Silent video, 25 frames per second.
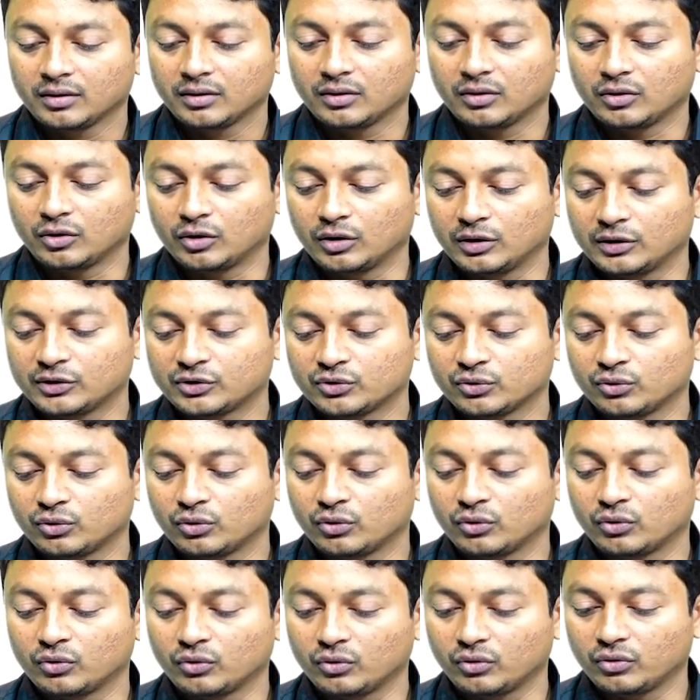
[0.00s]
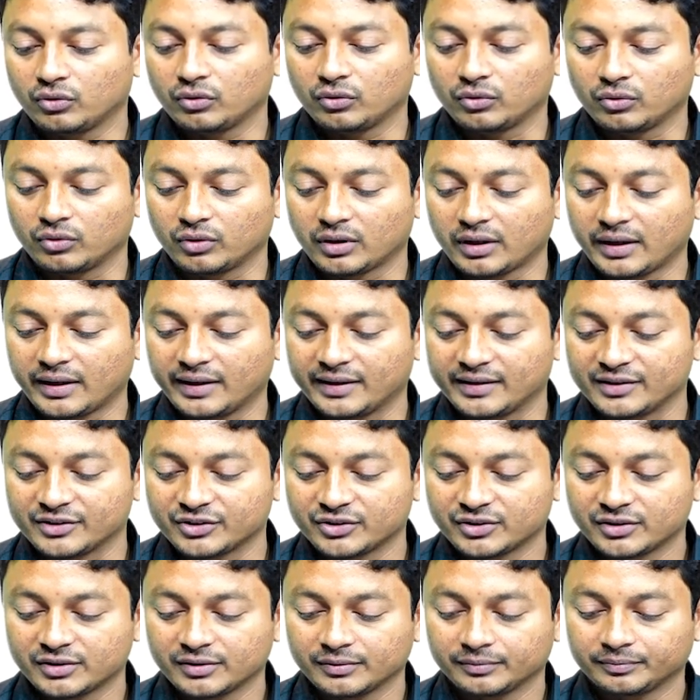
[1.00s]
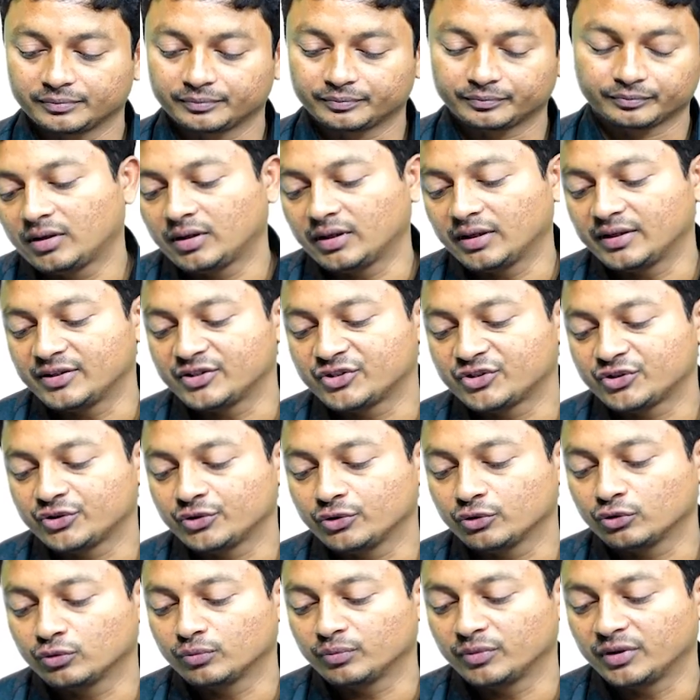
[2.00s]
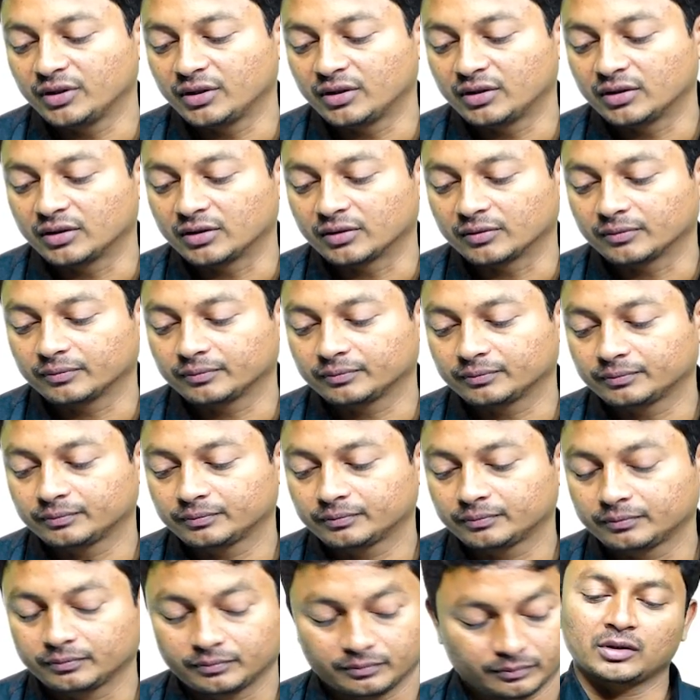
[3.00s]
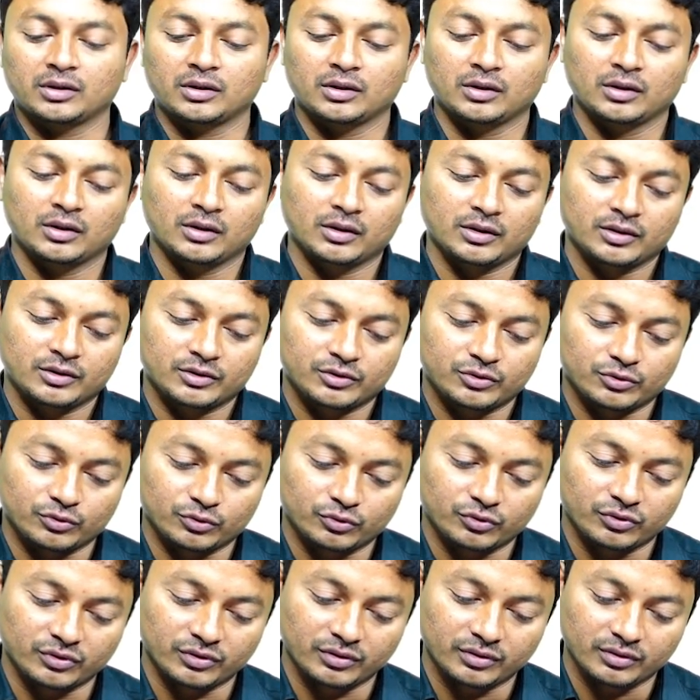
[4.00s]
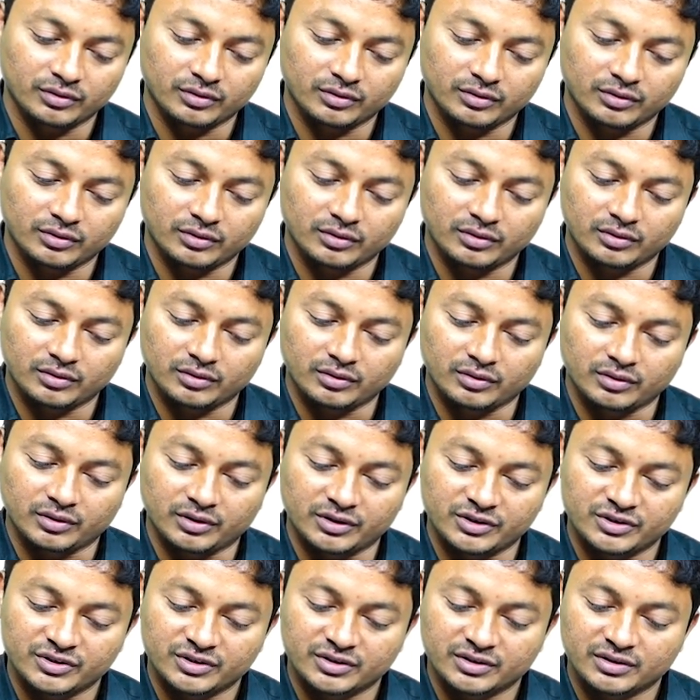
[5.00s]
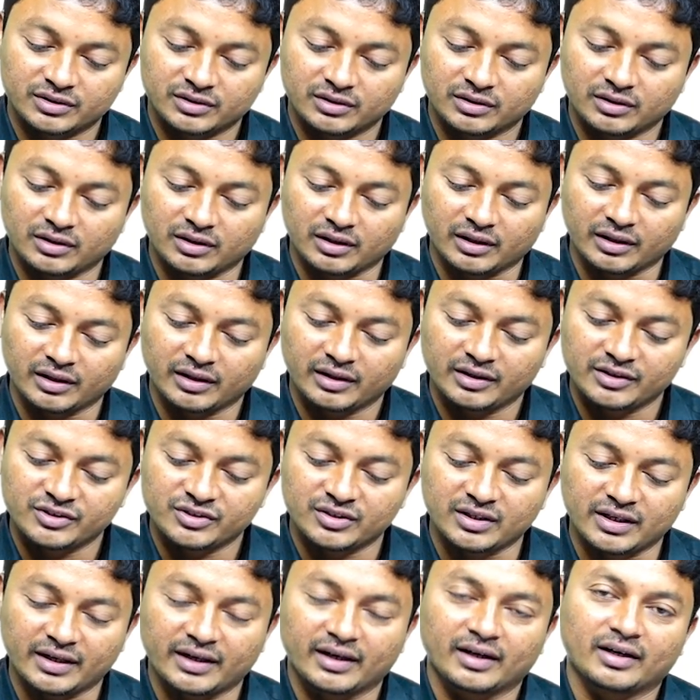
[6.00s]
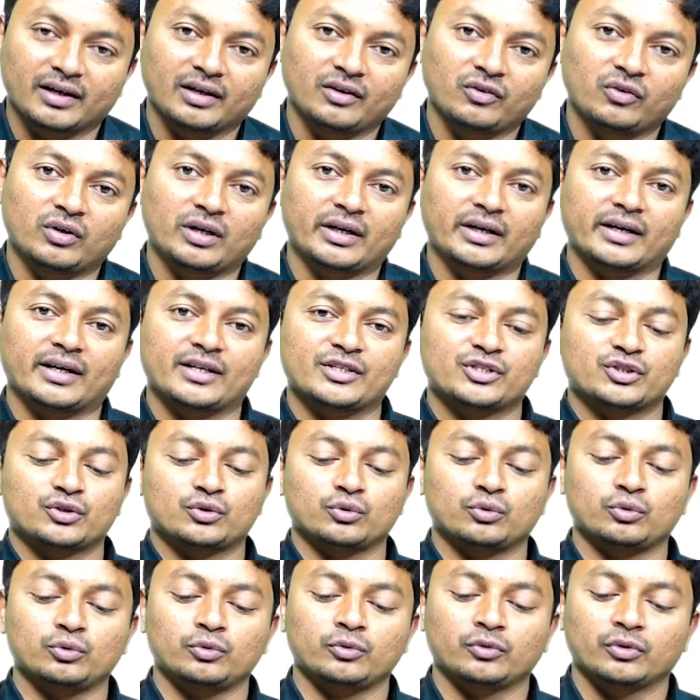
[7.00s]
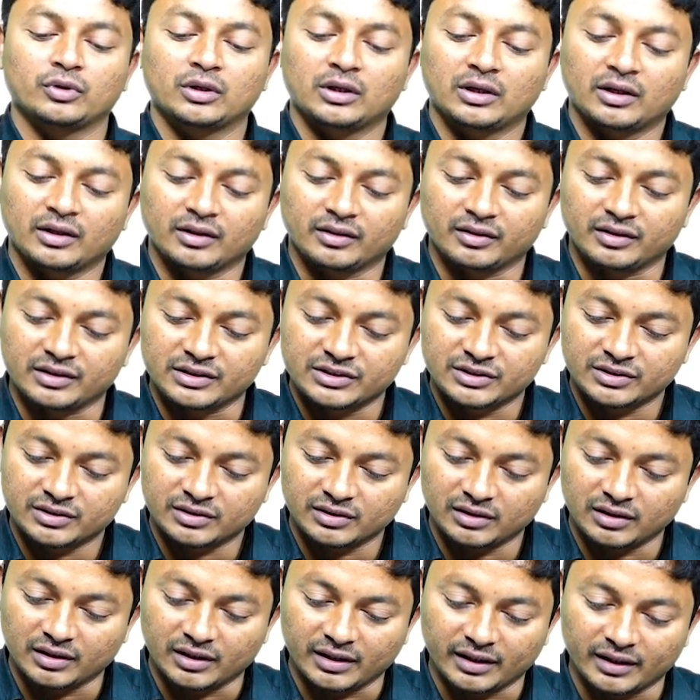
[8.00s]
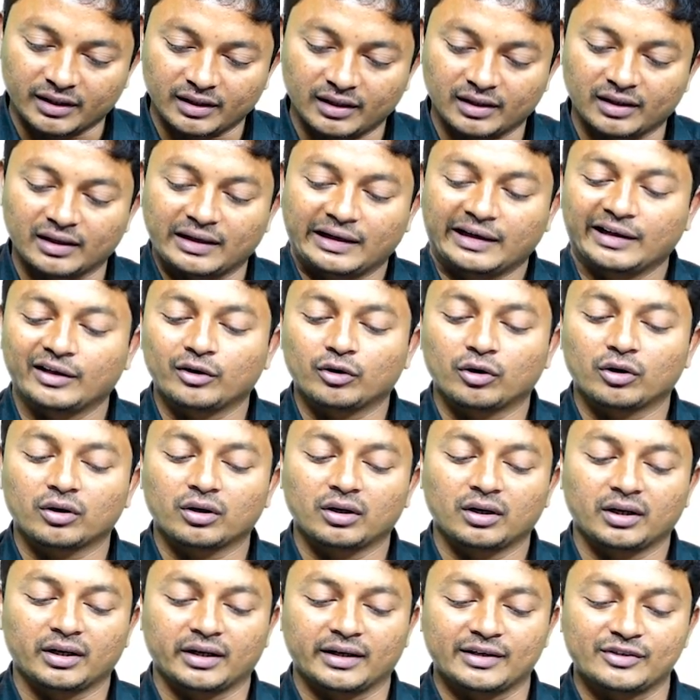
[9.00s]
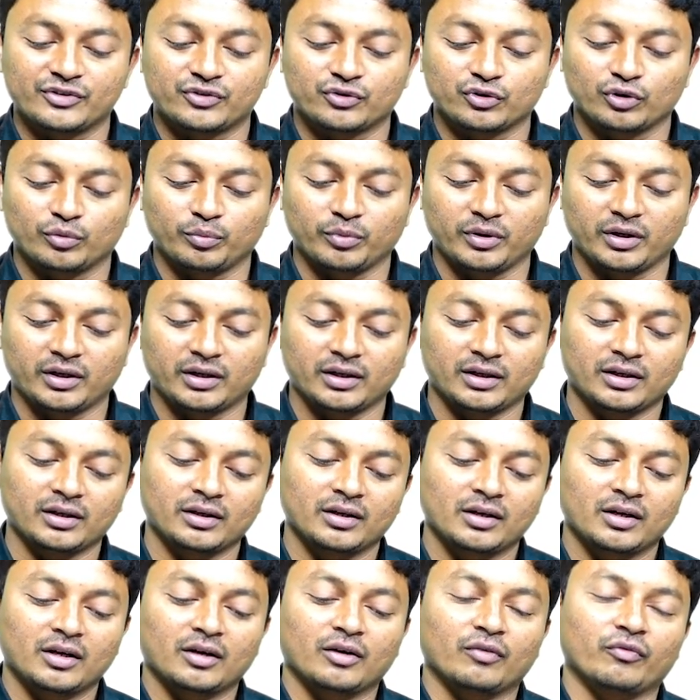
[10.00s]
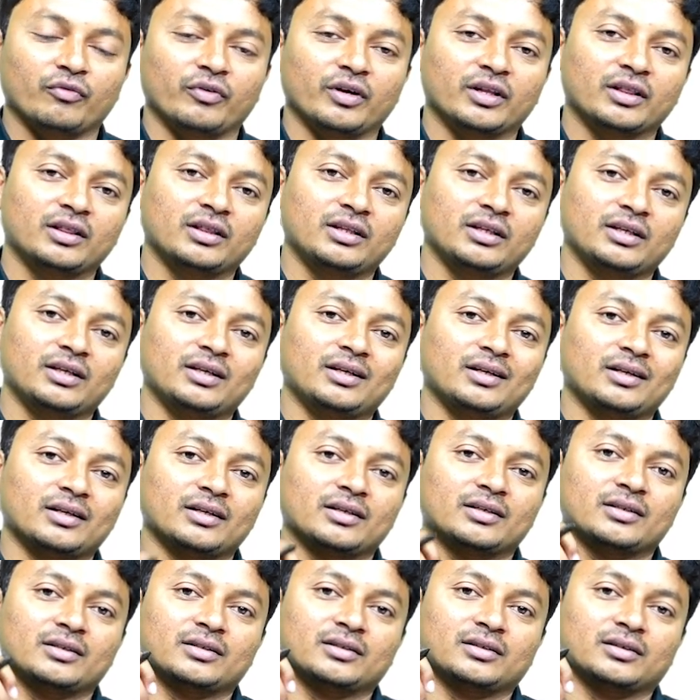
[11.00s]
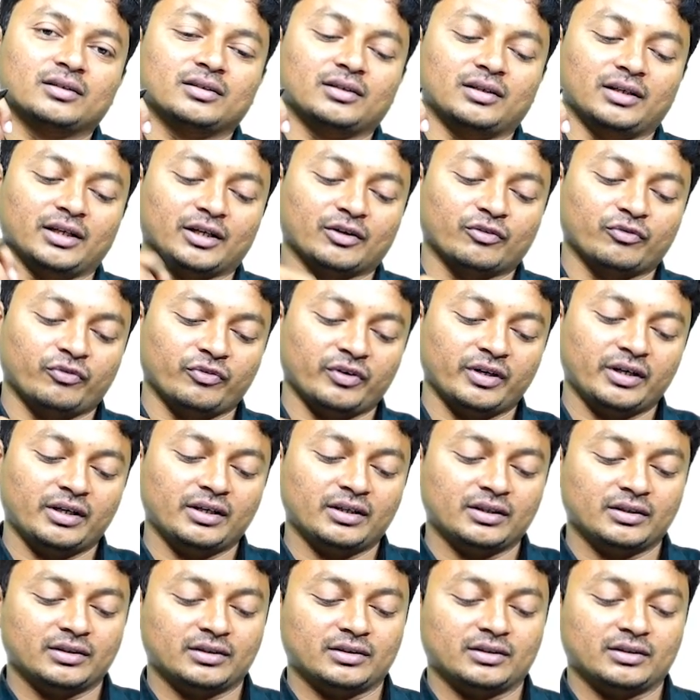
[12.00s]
Also known as tensiometer. So this ring is directly attached to this dial reading or tensiometer. When the liquid